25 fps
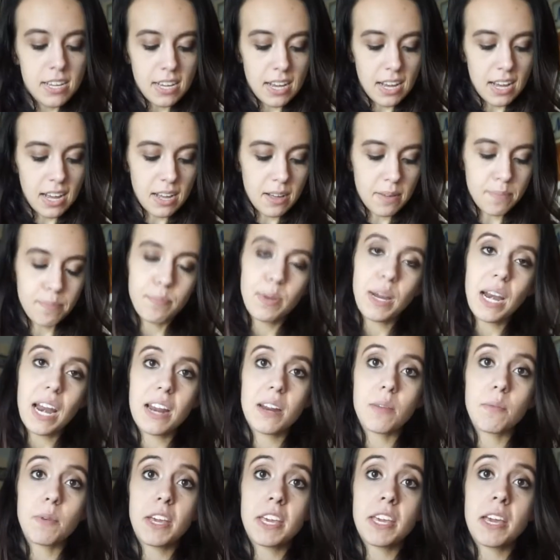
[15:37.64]
But
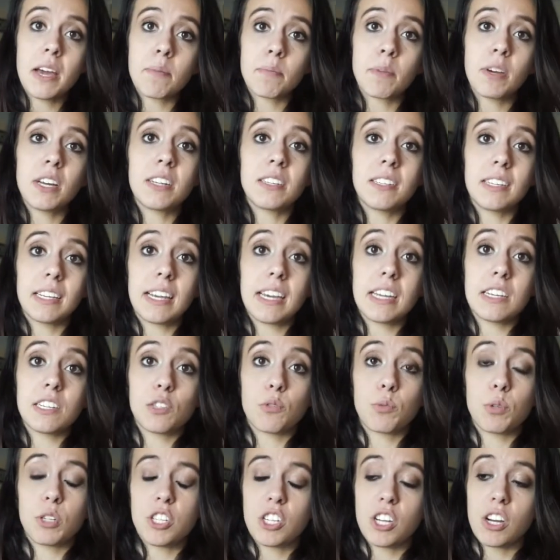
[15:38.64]
anyway, yeah, I'm gonna look into
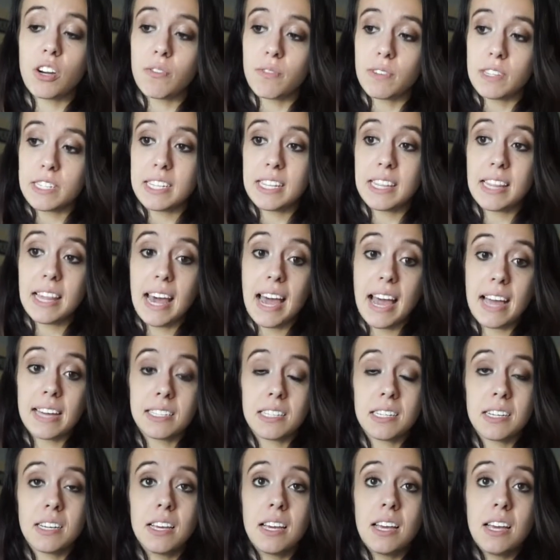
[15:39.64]
switching over to
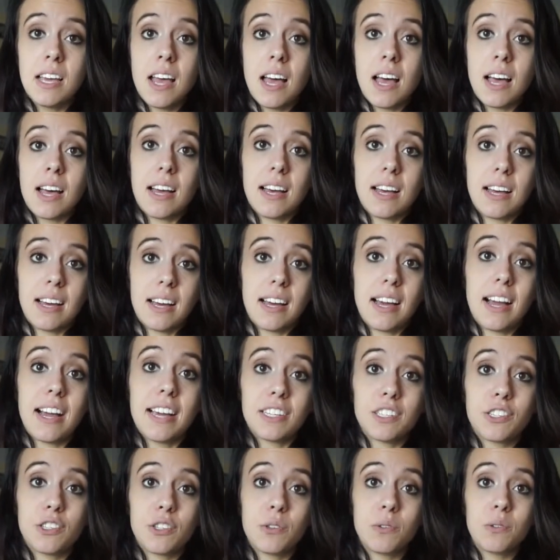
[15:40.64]
that.
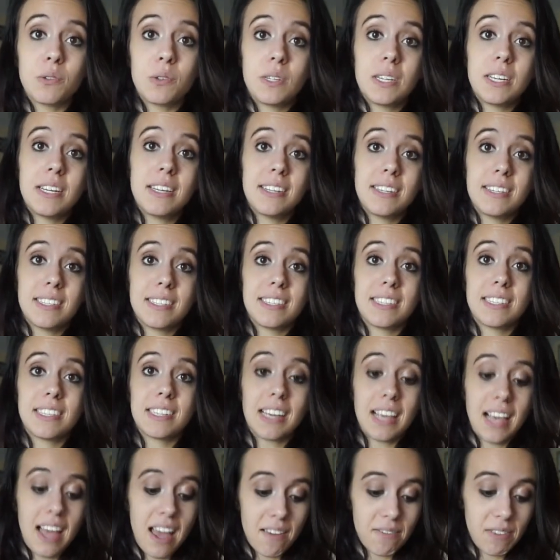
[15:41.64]
I do
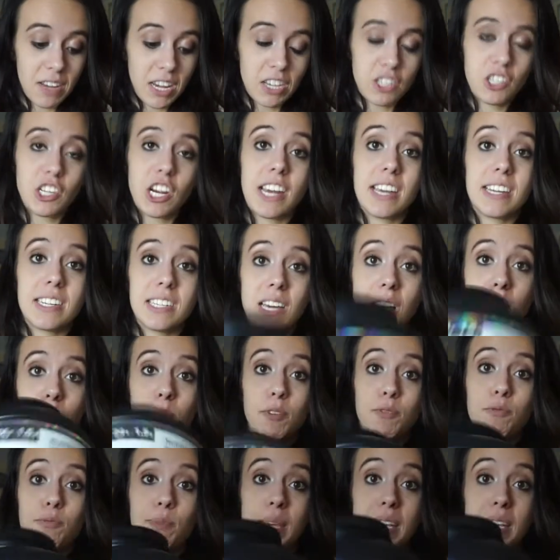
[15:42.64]
still have a giant tub of